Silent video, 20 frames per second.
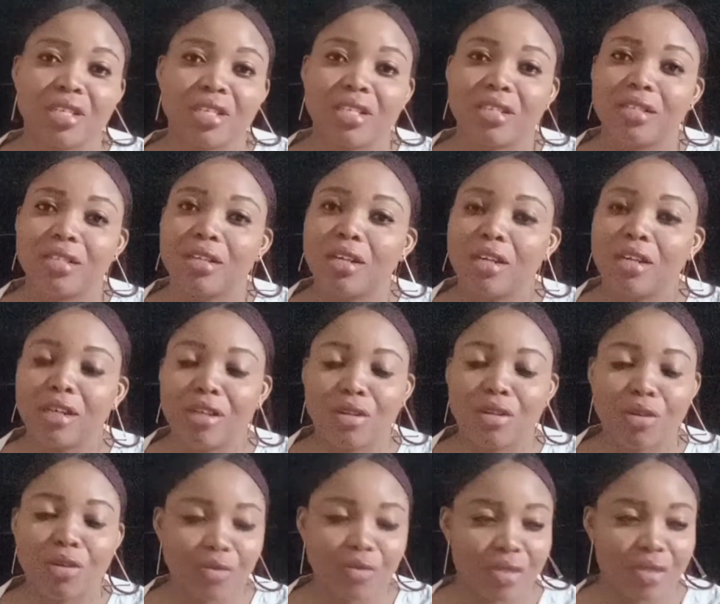
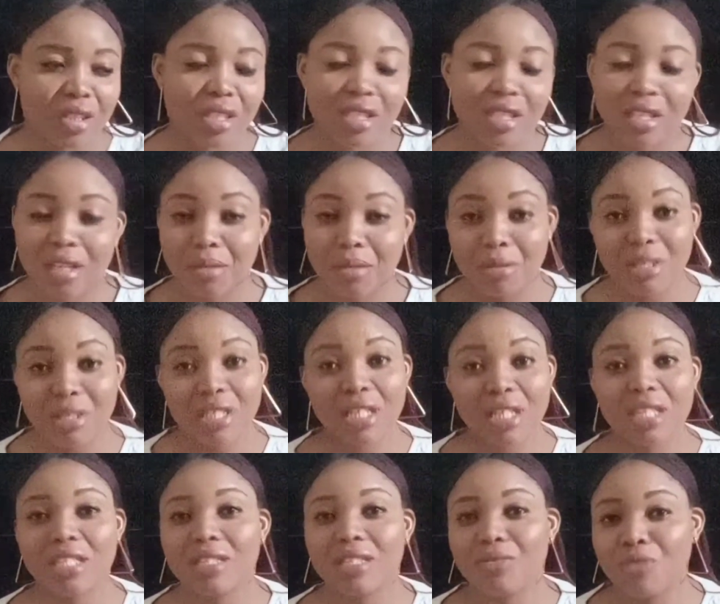lovely, especially
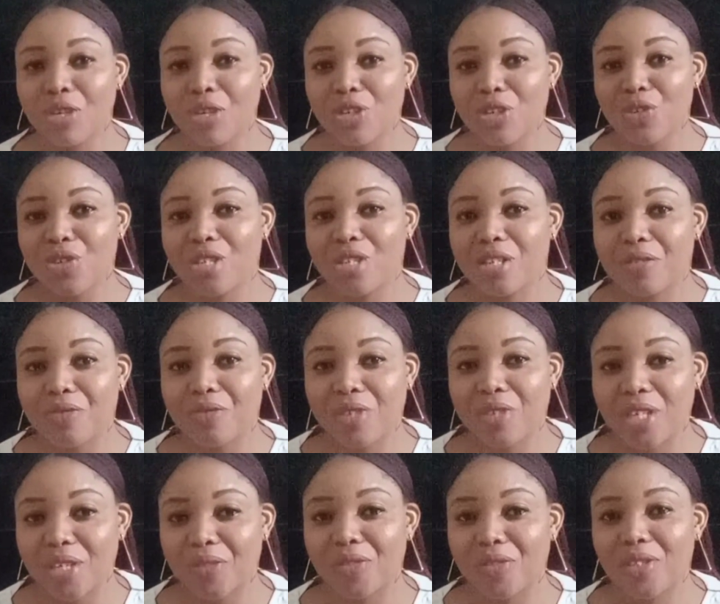when you give
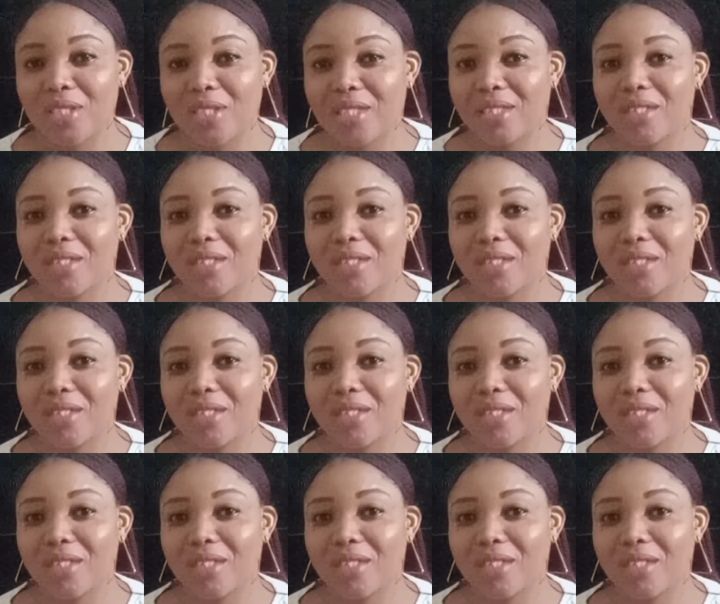gifts